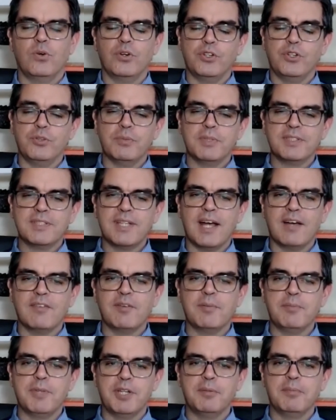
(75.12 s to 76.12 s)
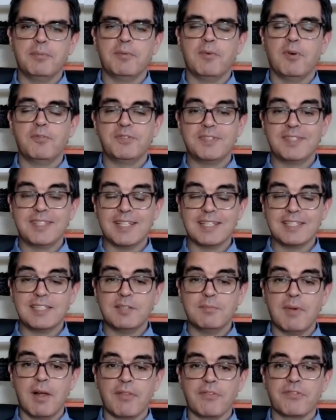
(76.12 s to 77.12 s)
Or you must have a minimum of
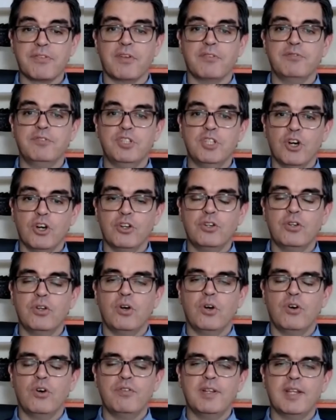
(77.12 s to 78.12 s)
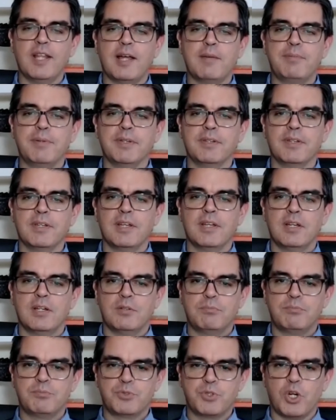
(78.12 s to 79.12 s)
60 months of non-overlapping
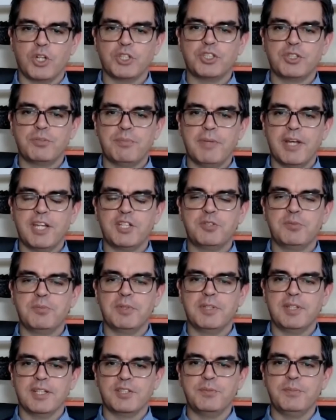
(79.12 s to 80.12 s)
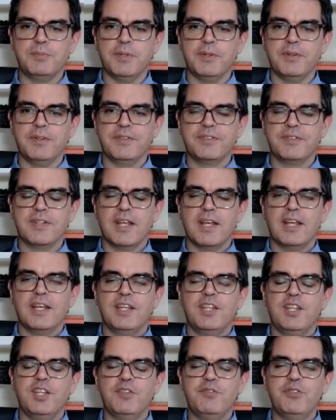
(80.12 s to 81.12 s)
project management experience
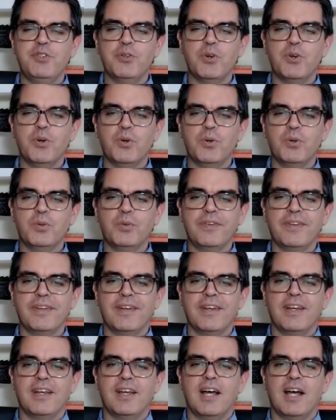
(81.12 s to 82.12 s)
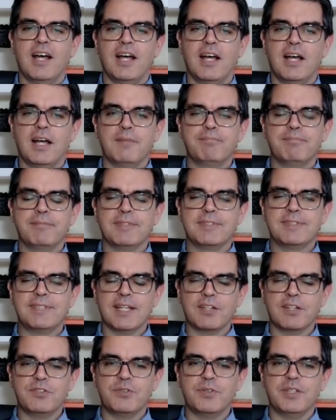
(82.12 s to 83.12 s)
if you hold
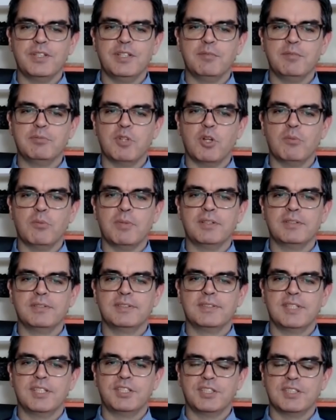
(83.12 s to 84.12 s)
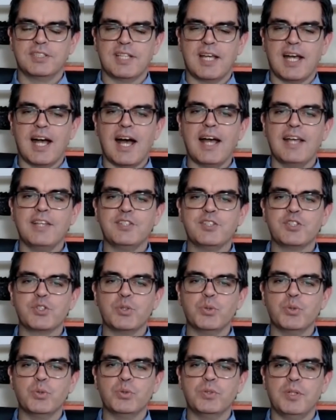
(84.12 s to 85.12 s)
secondary diploma, such as a high
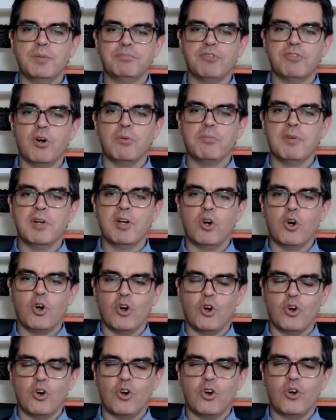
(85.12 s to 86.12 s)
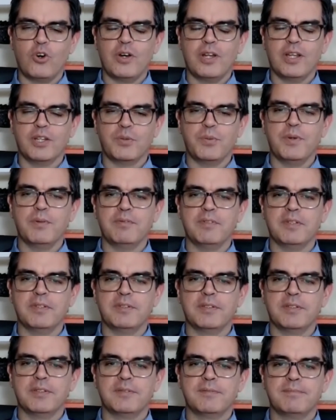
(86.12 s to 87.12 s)
school diploma or
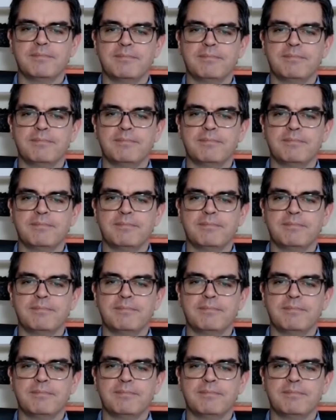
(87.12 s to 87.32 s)
equivalent.